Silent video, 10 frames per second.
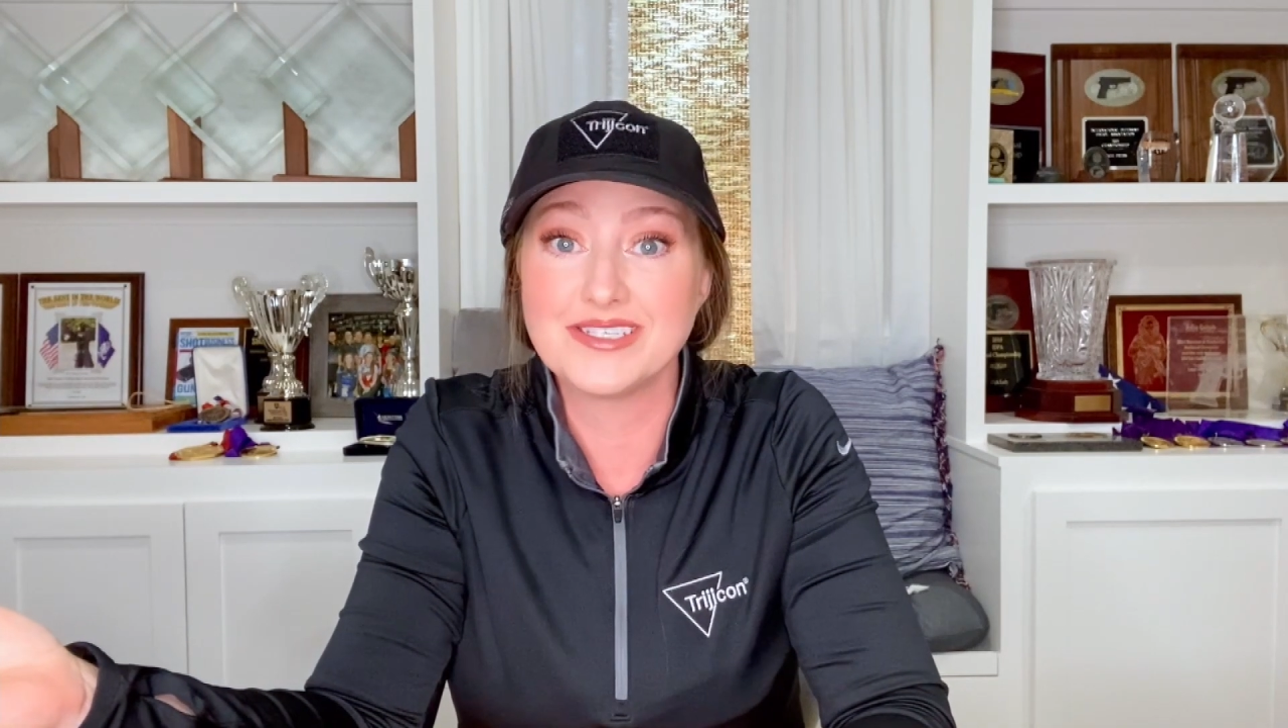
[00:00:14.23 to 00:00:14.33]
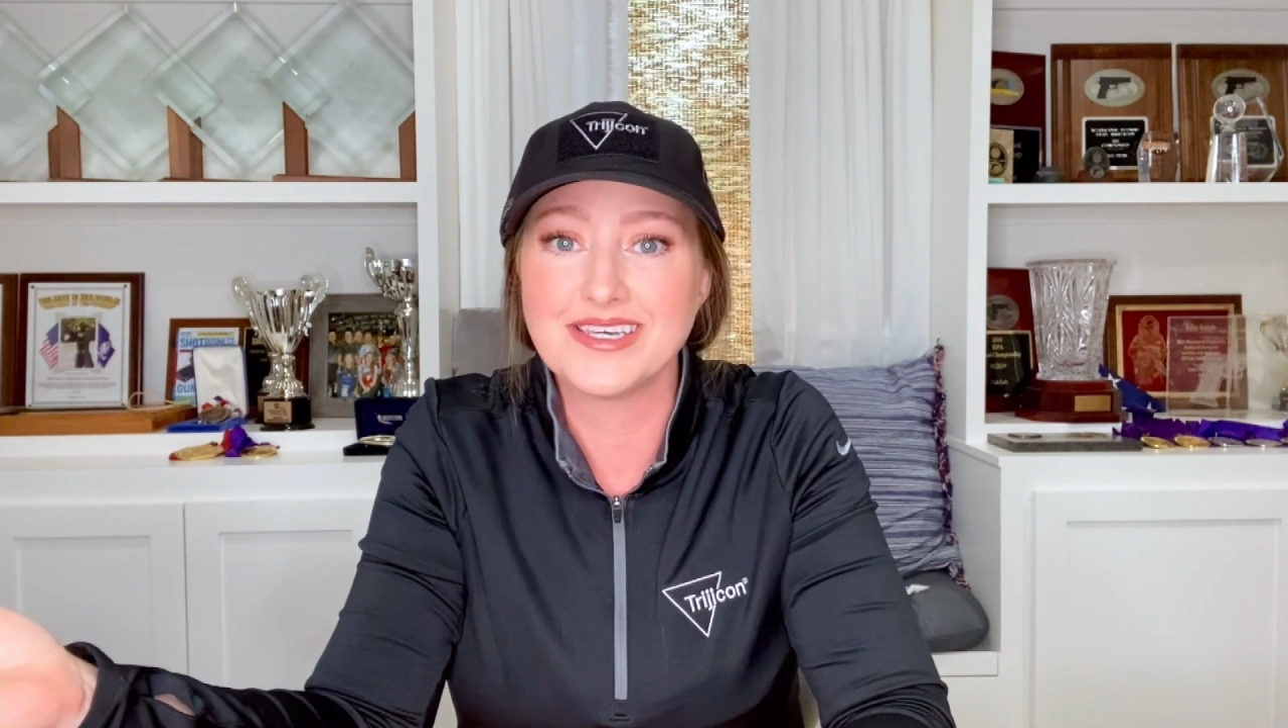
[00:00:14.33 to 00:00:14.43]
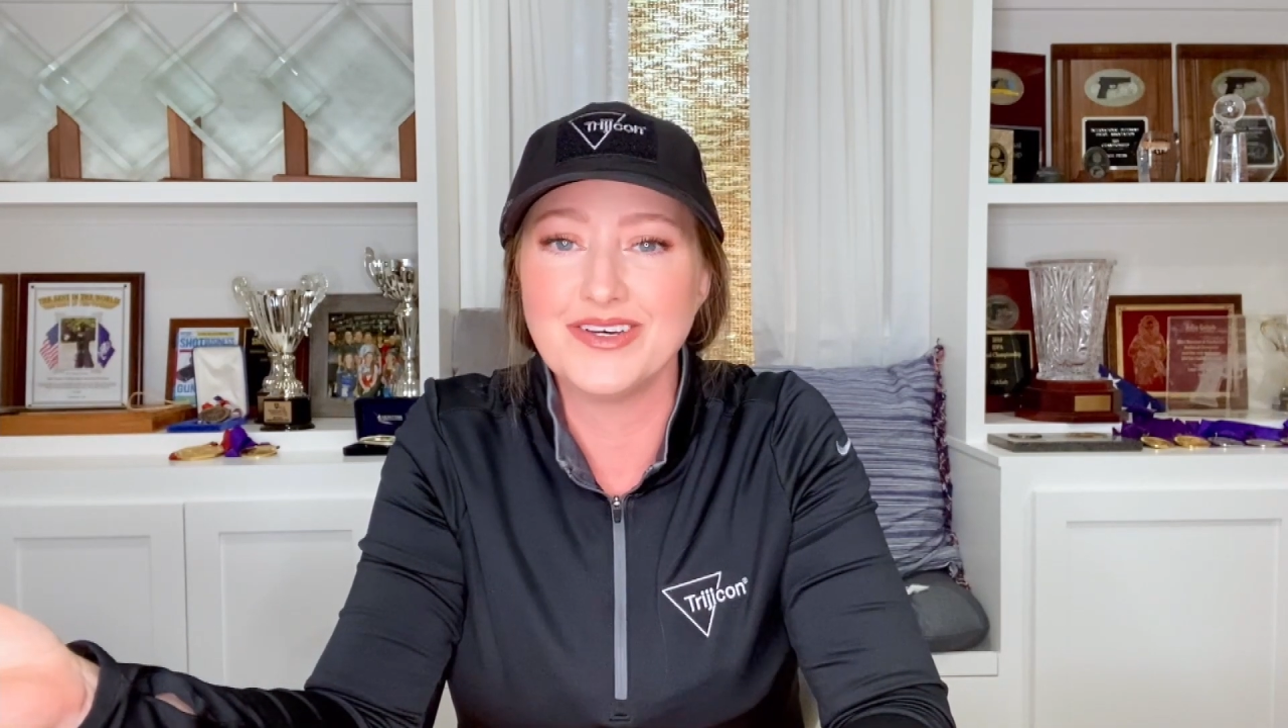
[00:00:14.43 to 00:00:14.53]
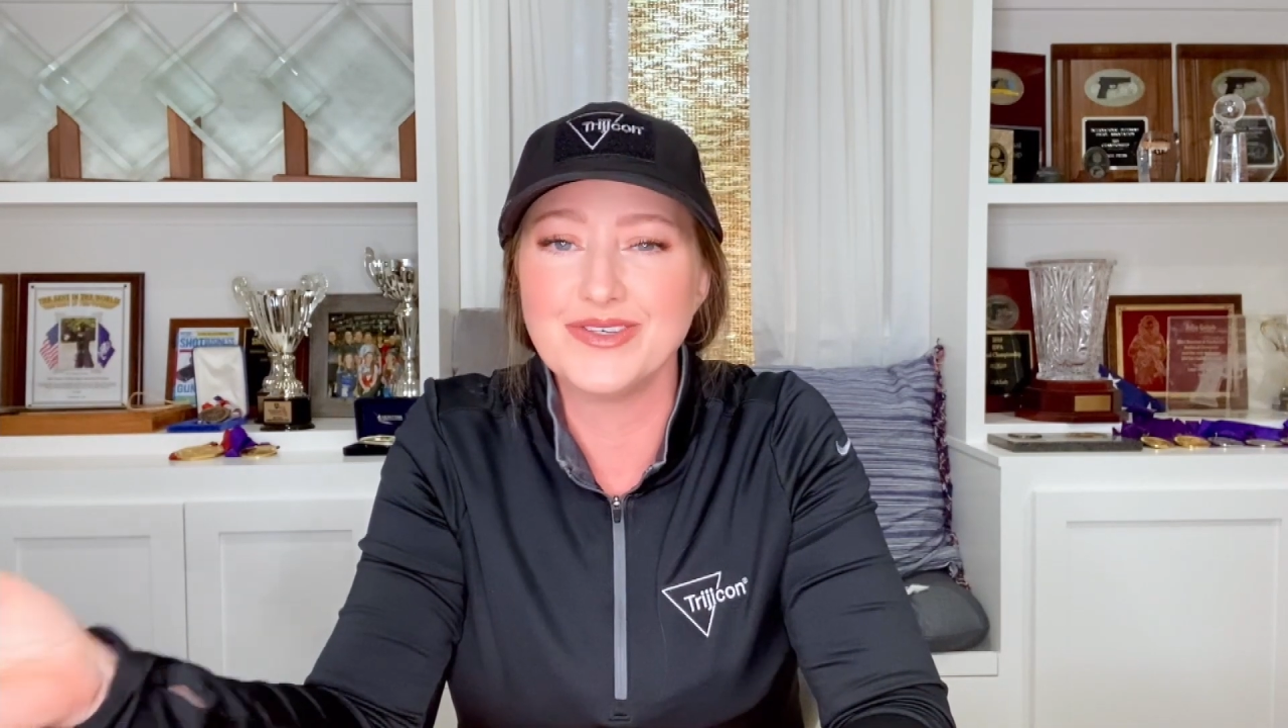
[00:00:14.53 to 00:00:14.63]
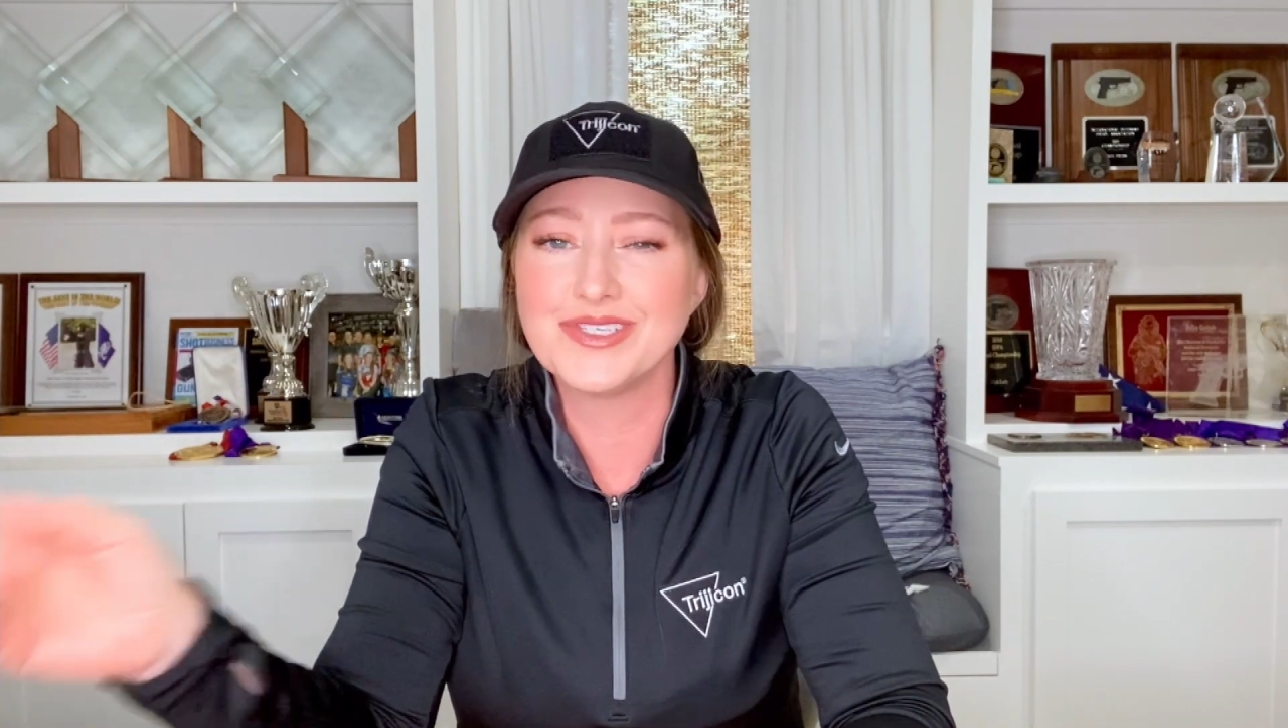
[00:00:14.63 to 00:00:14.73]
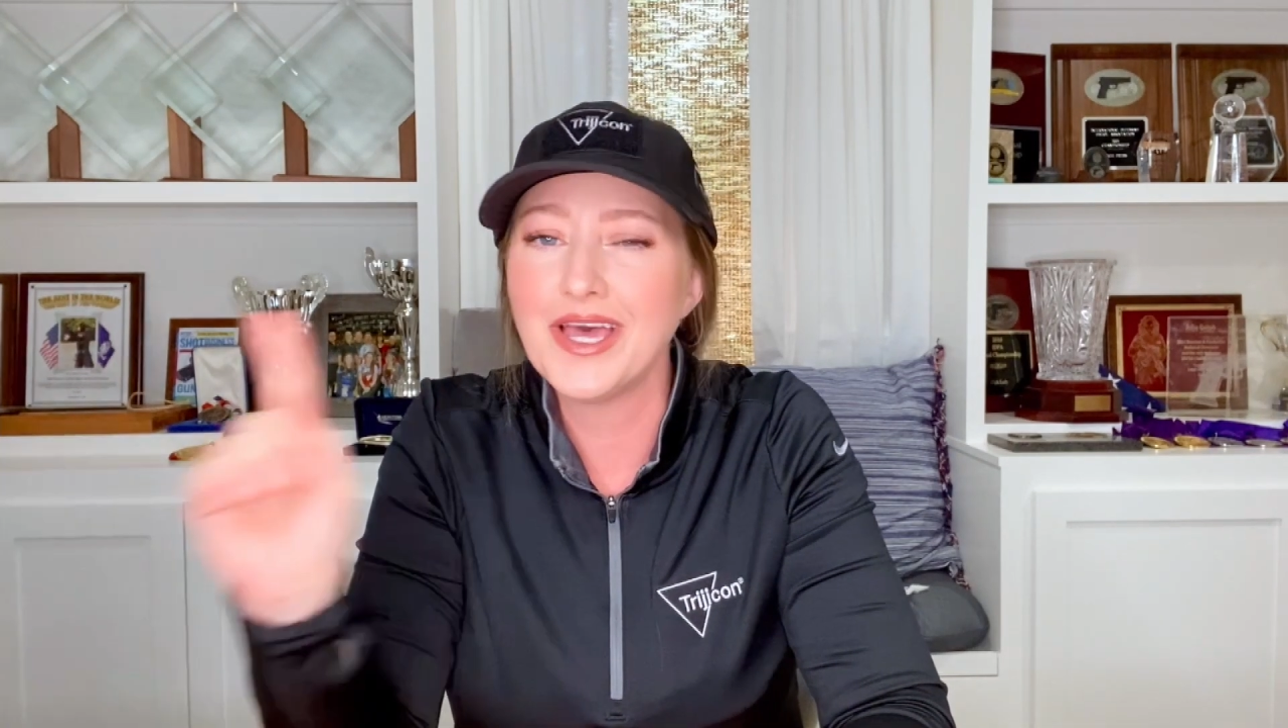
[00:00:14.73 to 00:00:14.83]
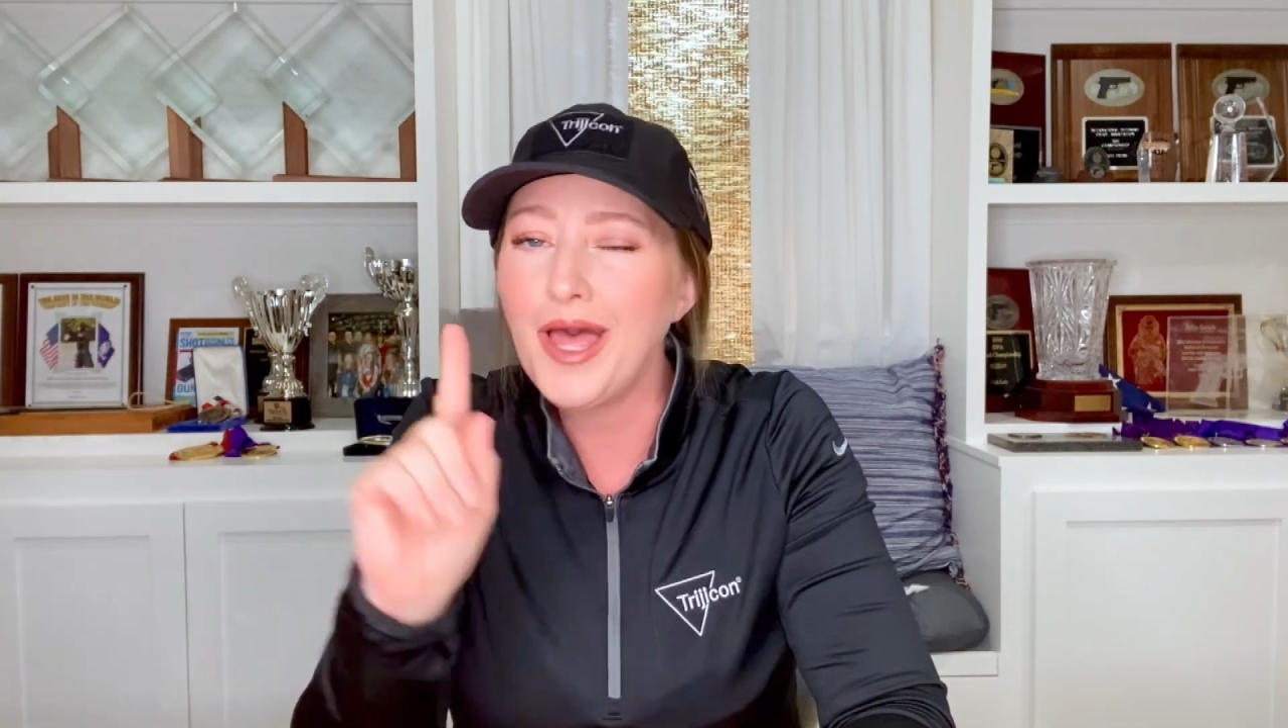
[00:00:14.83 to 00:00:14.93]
skills,